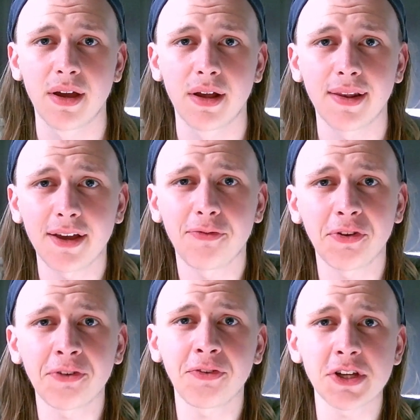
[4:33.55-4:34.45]
Like, for
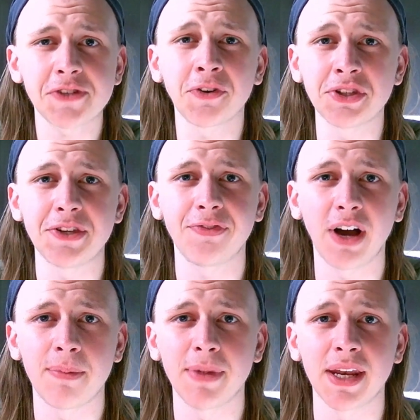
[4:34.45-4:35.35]
the first
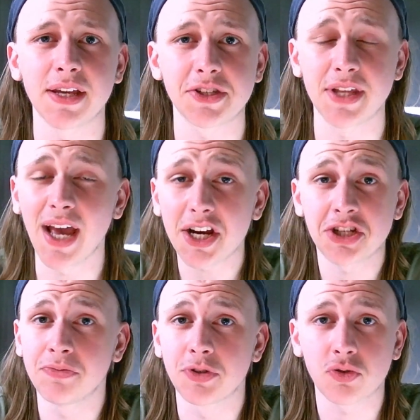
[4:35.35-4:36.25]
45 minutes, the
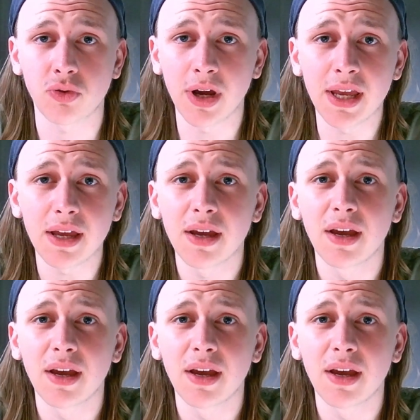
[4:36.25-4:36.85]
action was great.